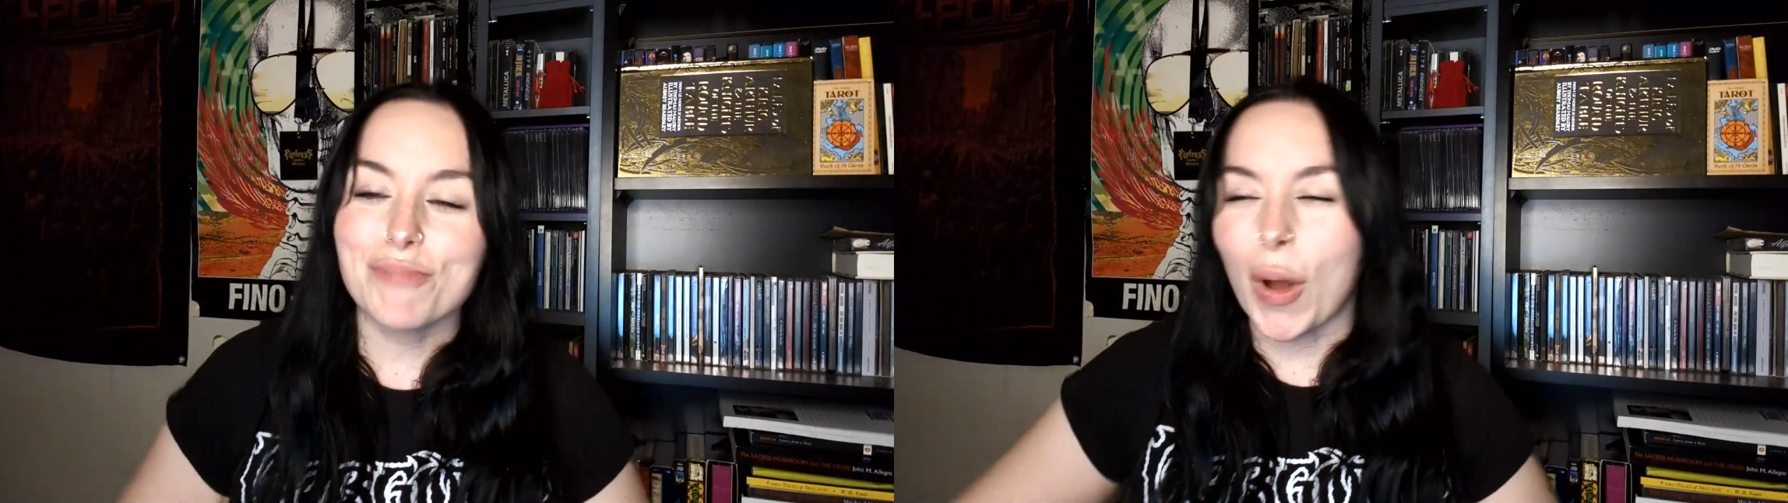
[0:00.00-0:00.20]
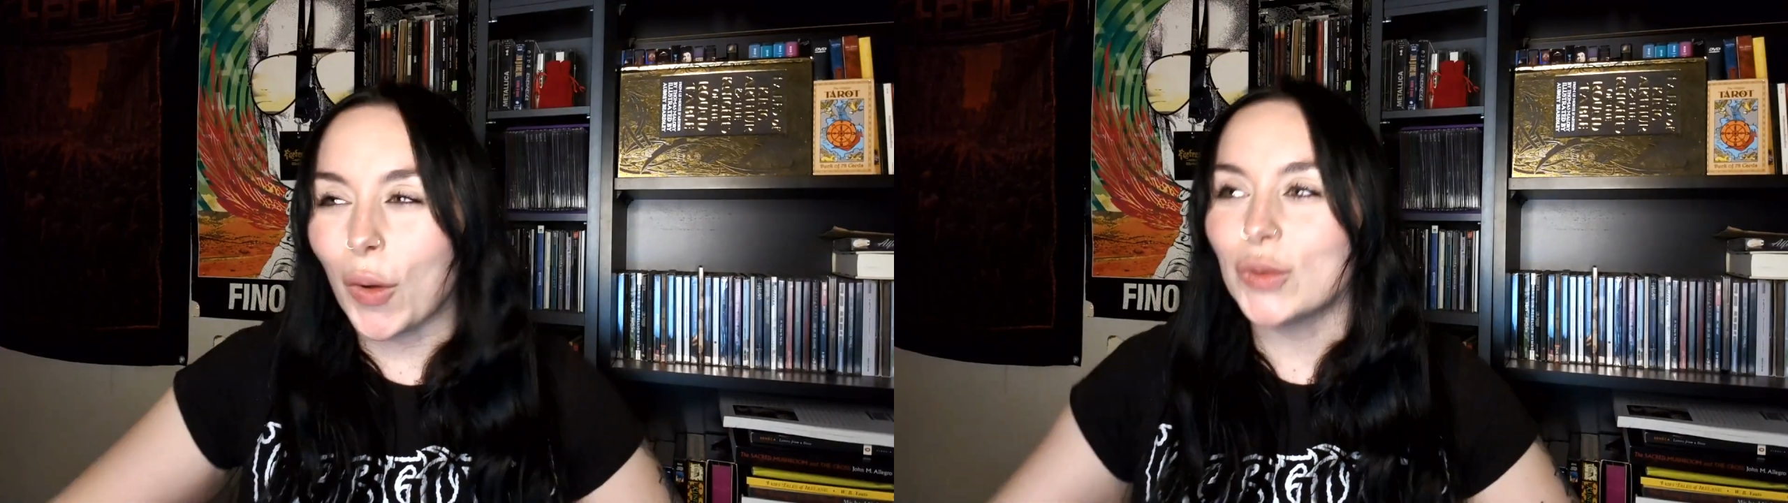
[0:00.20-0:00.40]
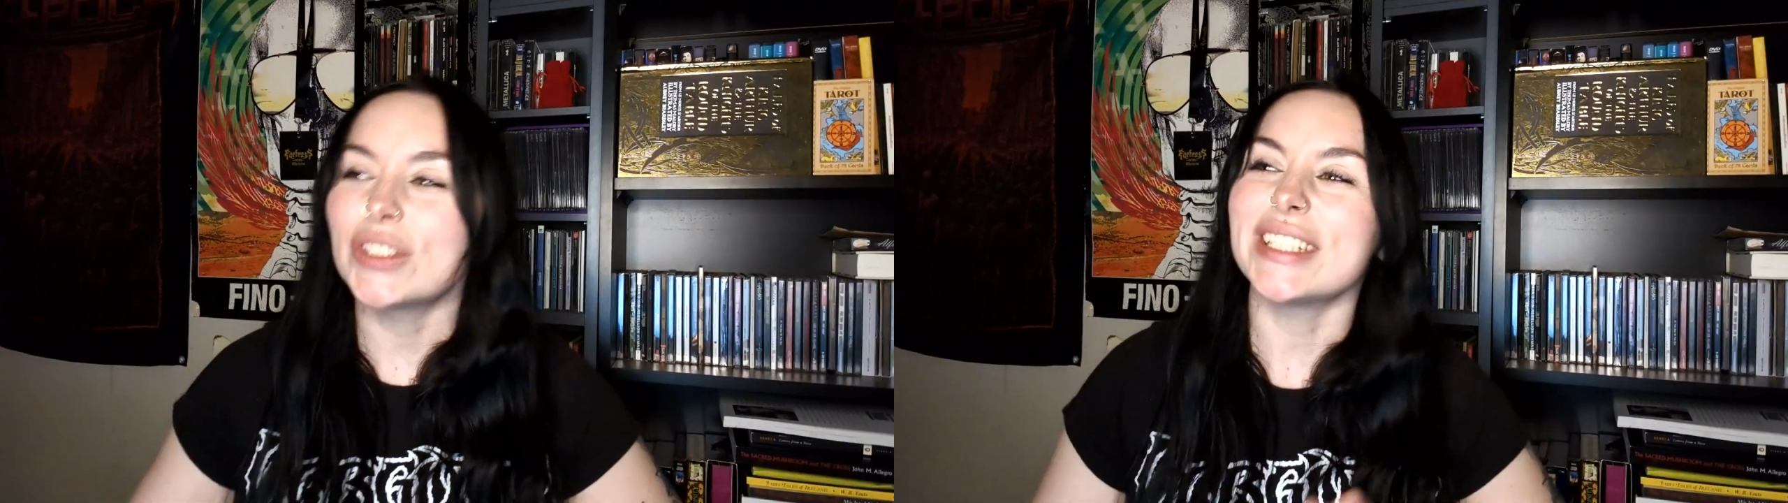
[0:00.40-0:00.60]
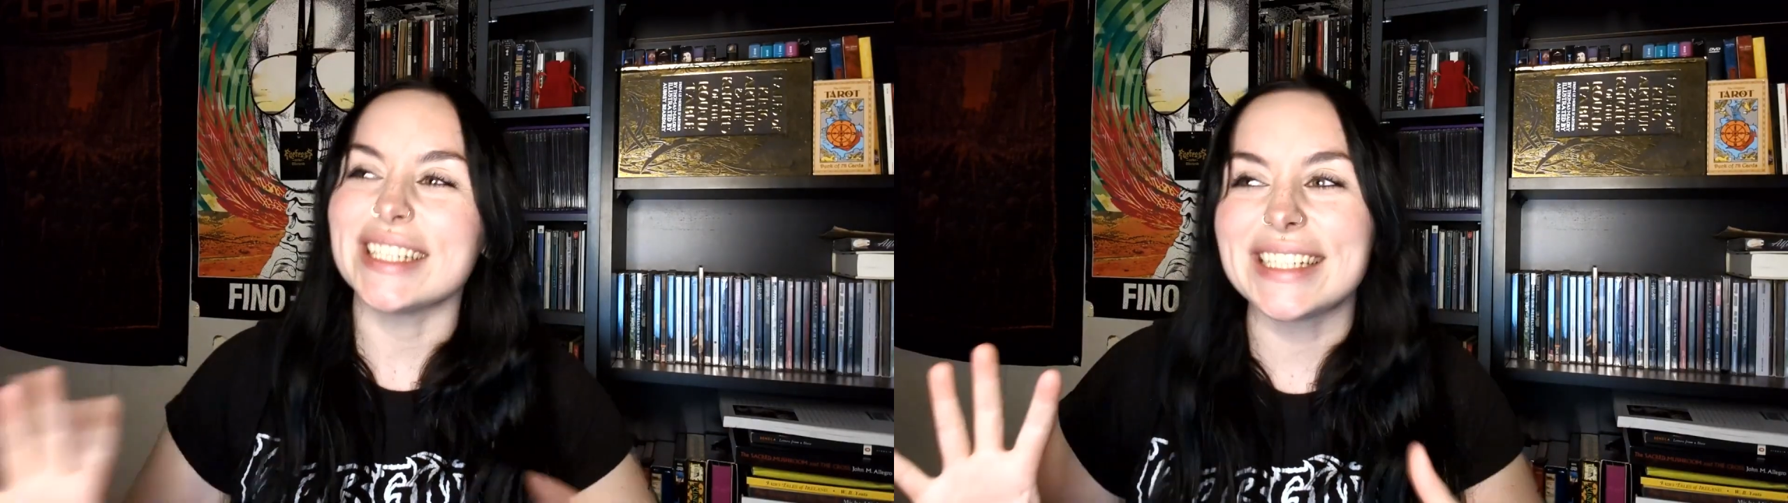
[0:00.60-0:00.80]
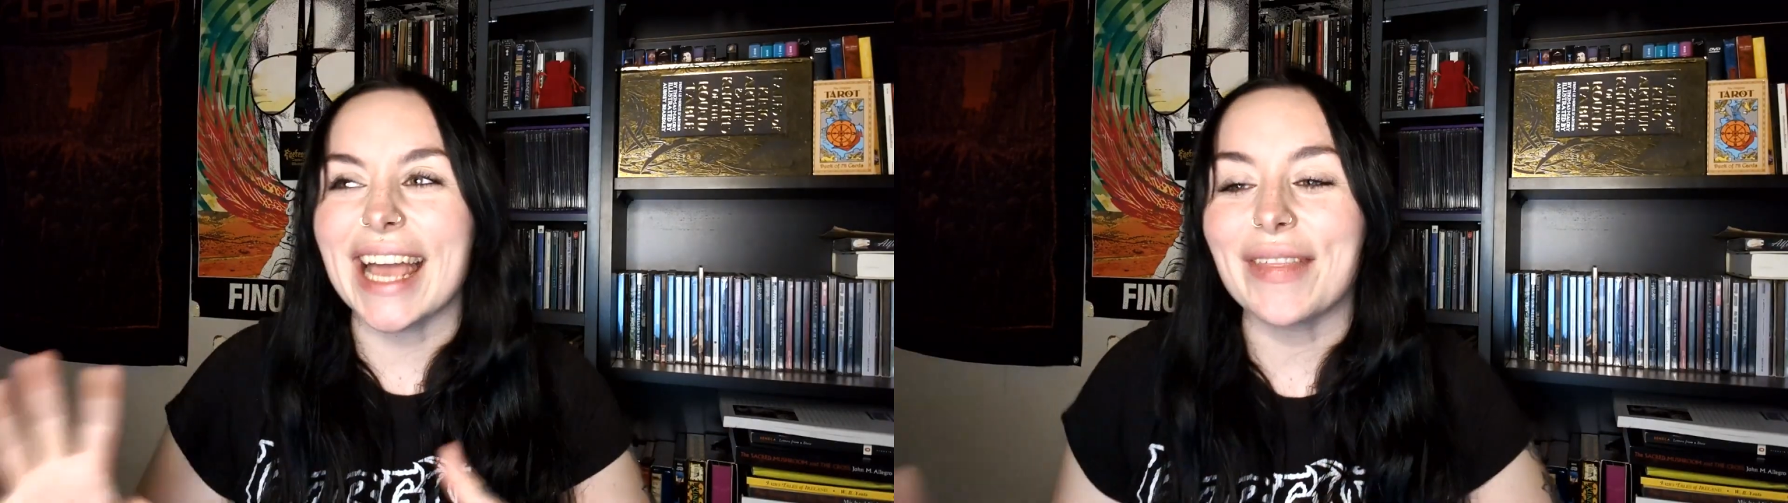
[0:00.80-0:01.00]

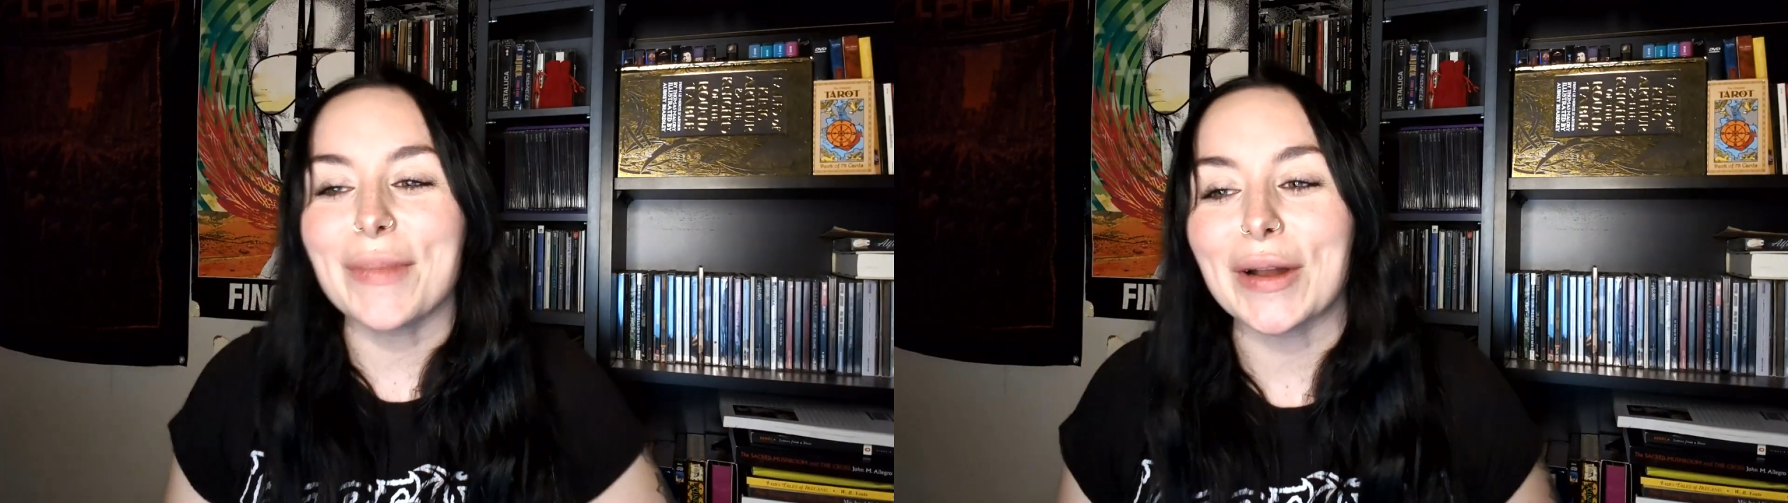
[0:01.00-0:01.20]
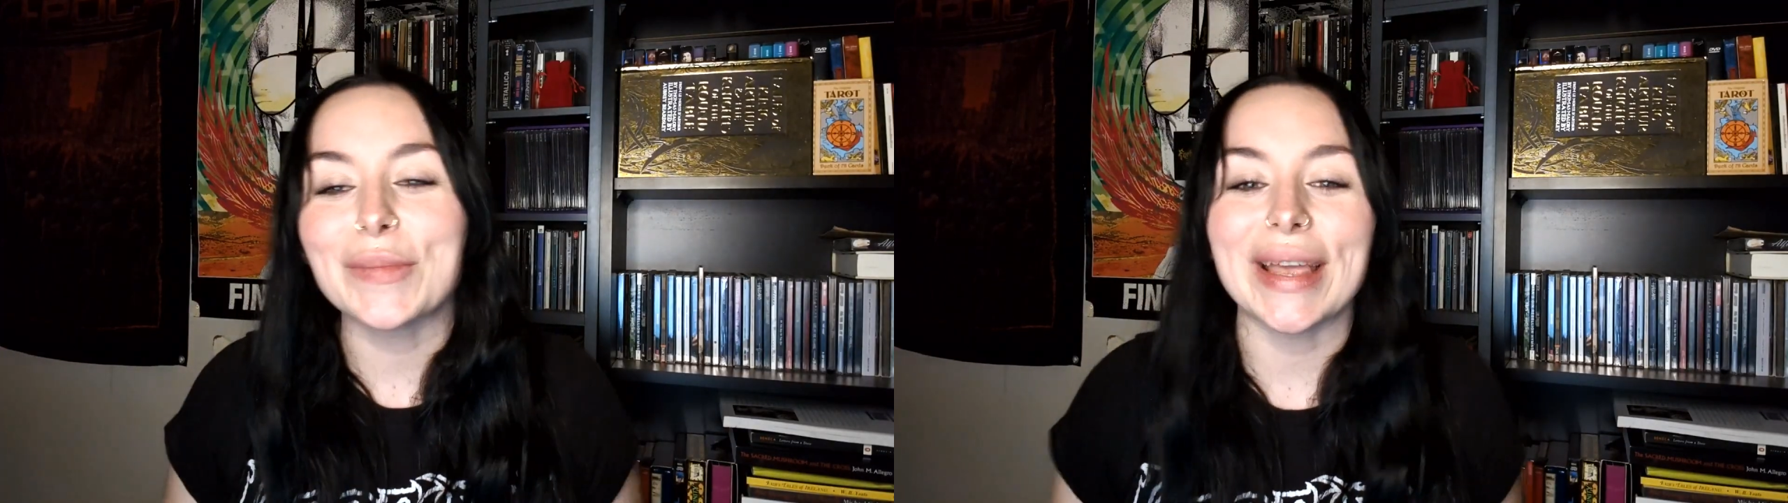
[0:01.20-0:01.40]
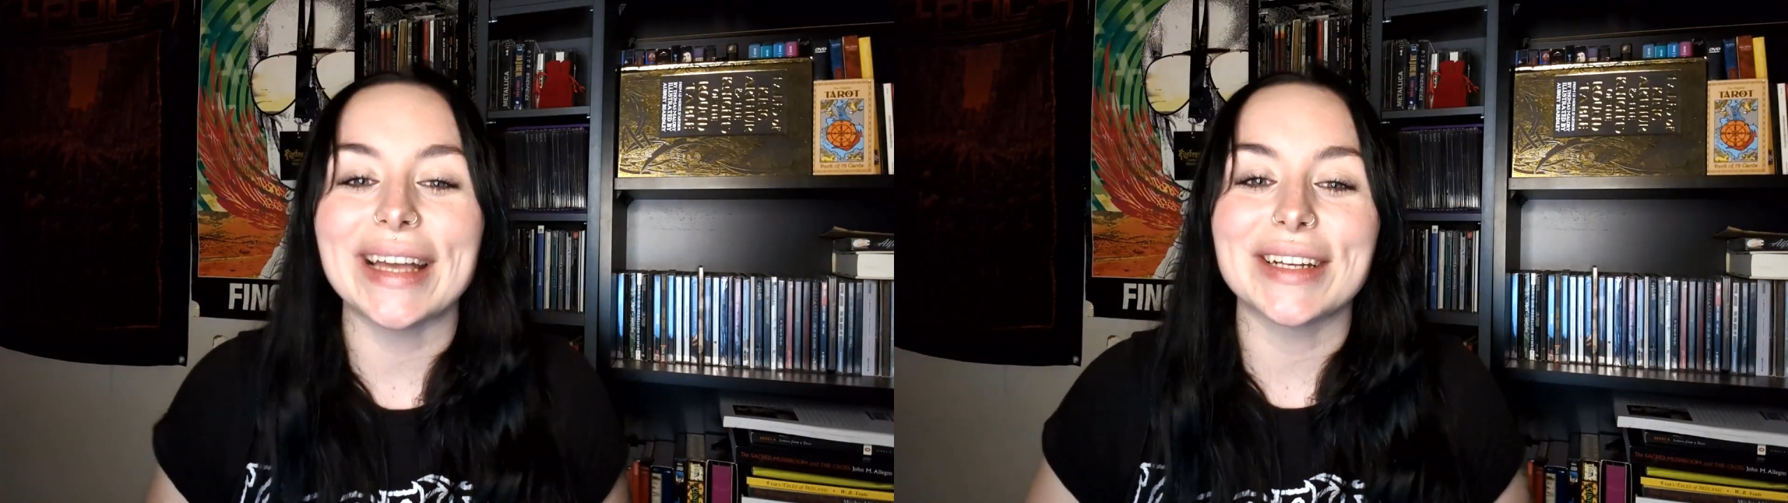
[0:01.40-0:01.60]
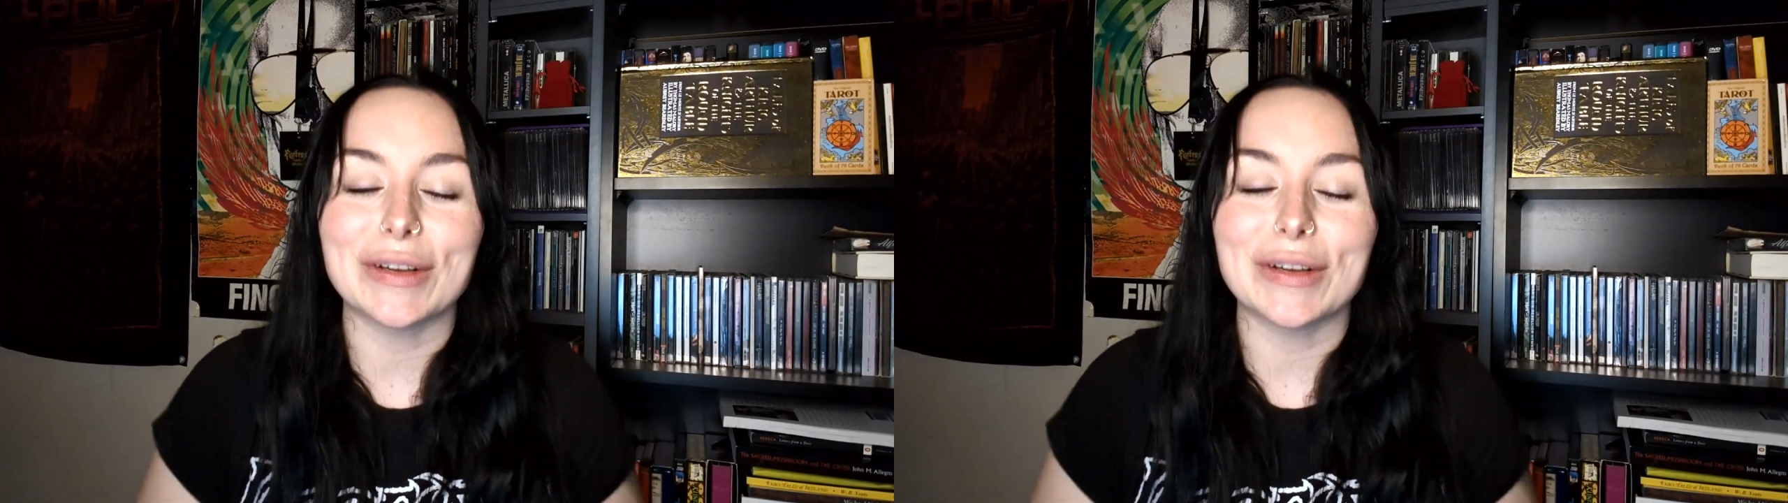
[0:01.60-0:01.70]
post-death metal band